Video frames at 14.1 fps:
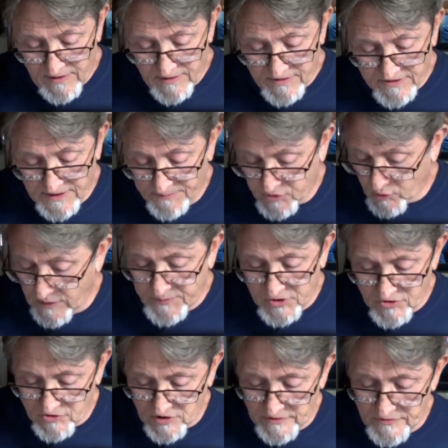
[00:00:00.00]
subscription
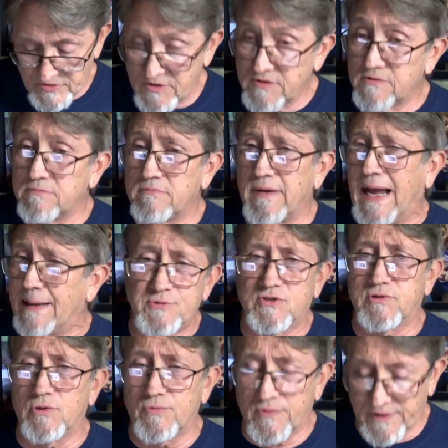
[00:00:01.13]
services?
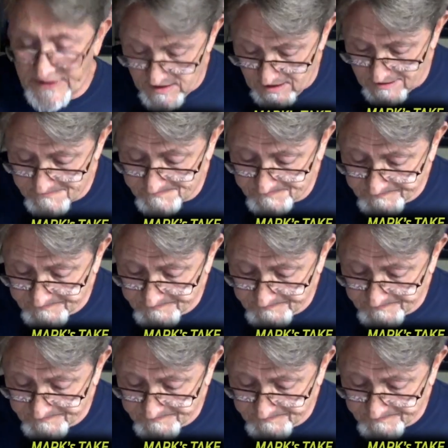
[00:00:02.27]
Absolutely not.